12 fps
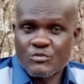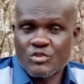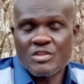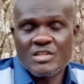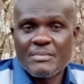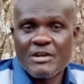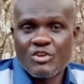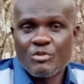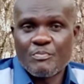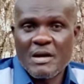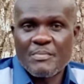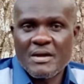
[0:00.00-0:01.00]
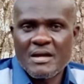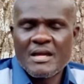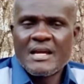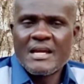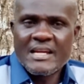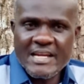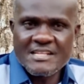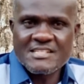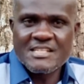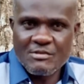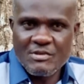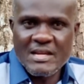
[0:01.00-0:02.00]
be right to say
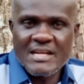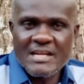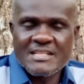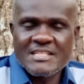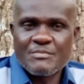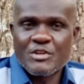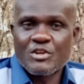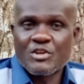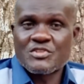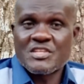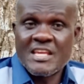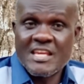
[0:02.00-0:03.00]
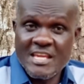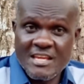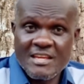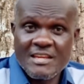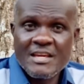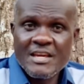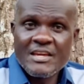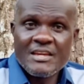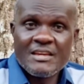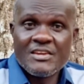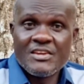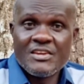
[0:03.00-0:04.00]
that Jeremiah did not
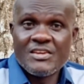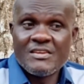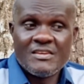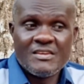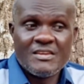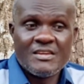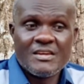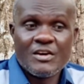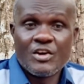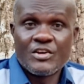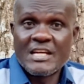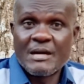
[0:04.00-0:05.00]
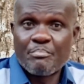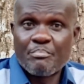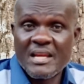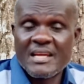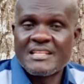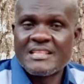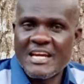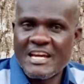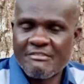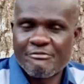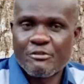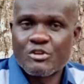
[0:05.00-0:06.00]
contribute anything to her ministry,
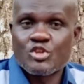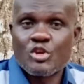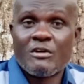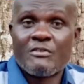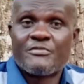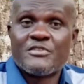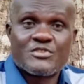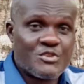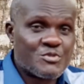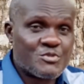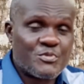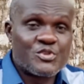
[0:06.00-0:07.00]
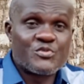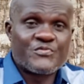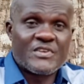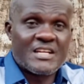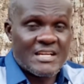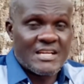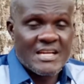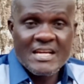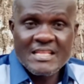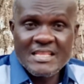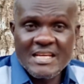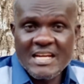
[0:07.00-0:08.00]
because I know that there are some
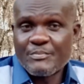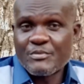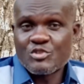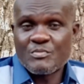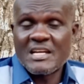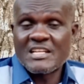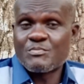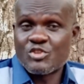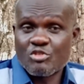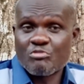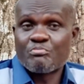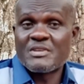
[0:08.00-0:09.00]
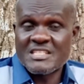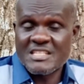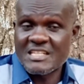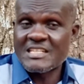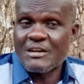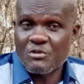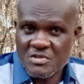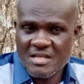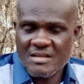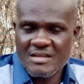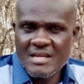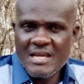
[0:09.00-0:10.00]
ministries that they will just, you know, maybe
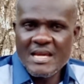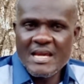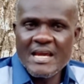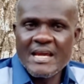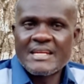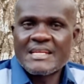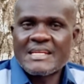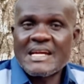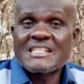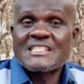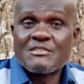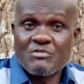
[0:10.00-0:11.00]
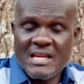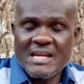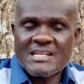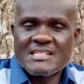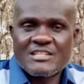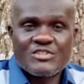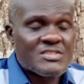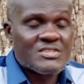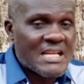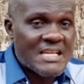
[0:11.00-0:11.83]
what they will help you do is to